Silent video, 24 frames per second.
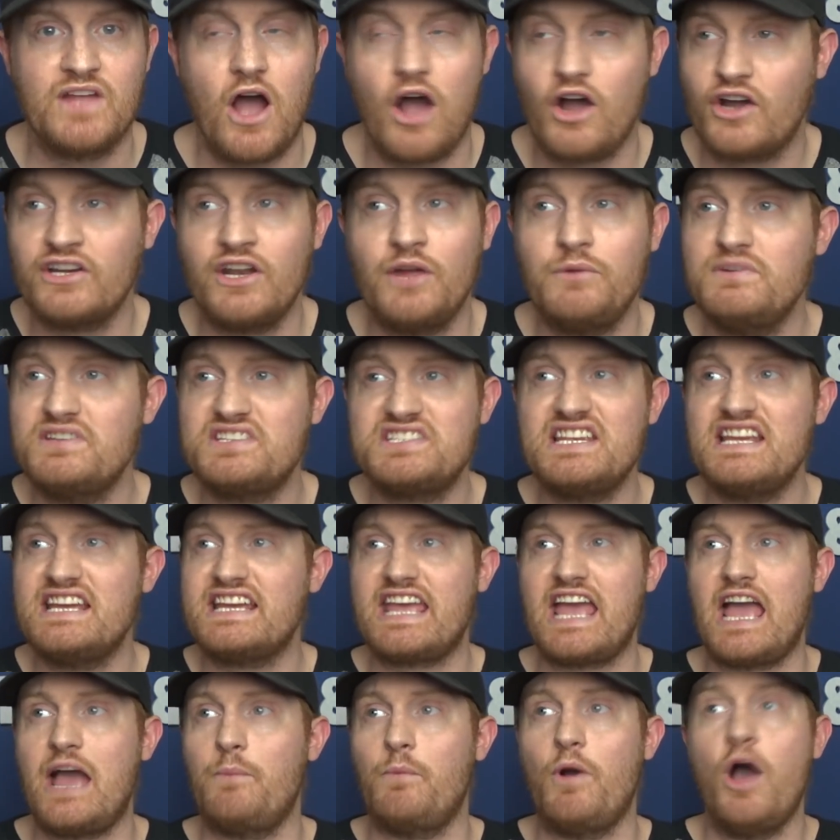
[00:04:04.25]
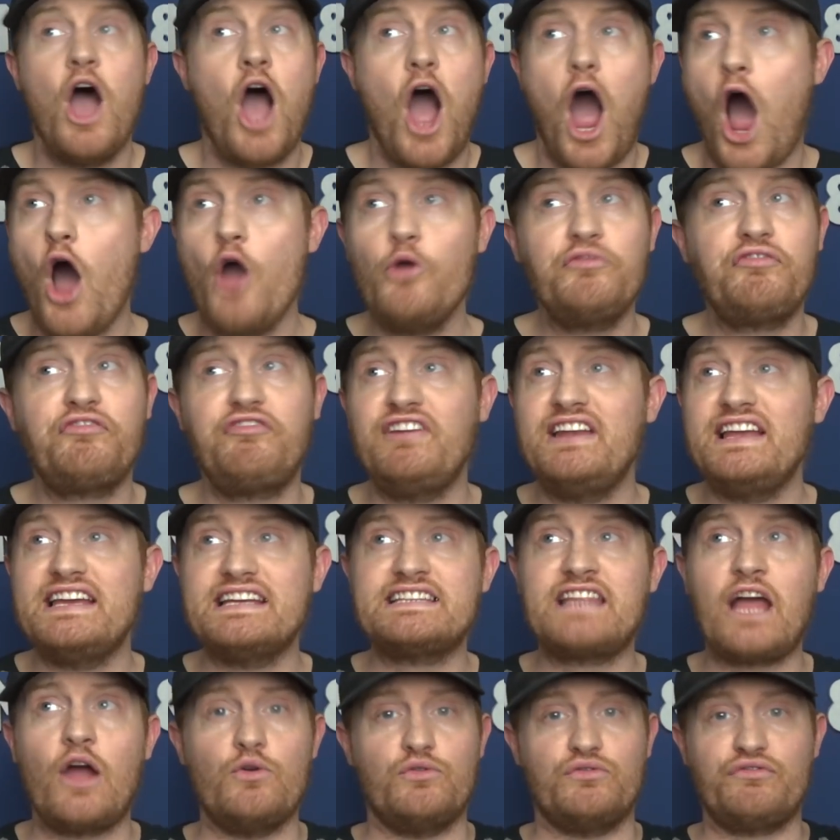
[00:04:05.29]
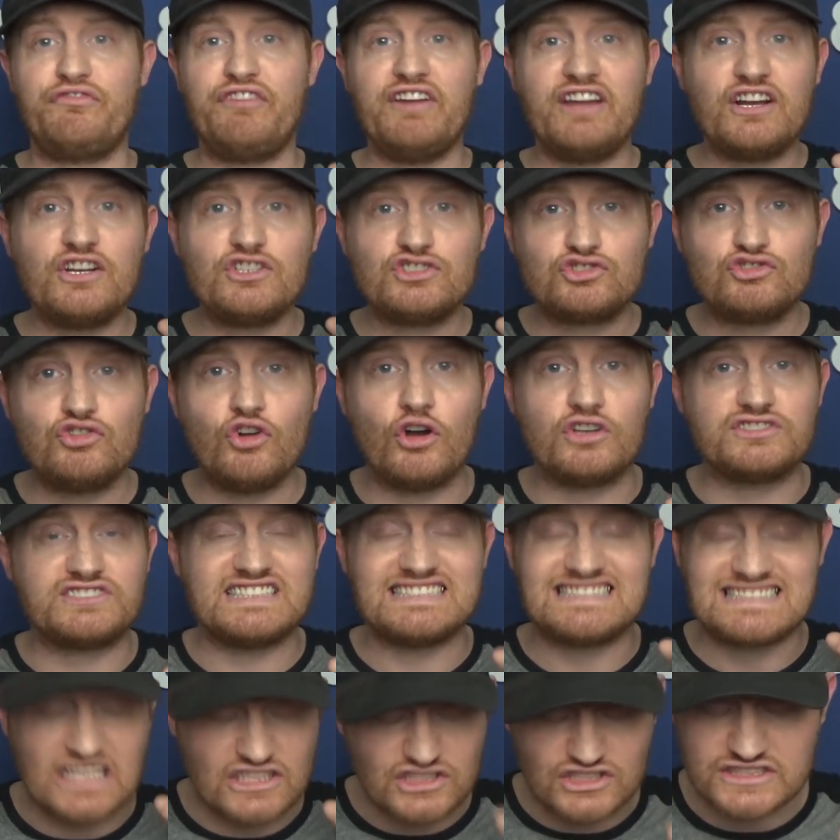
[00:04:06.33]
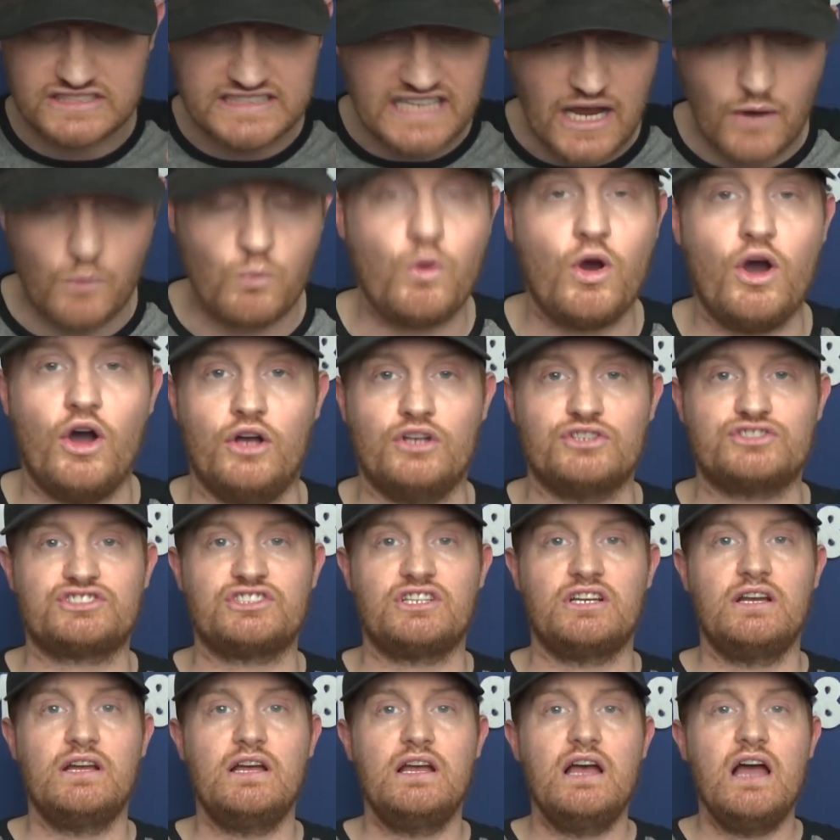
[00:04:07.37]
I can only see it getting worse. Hopefully it don't. Fingers crossed it doesn't get worse.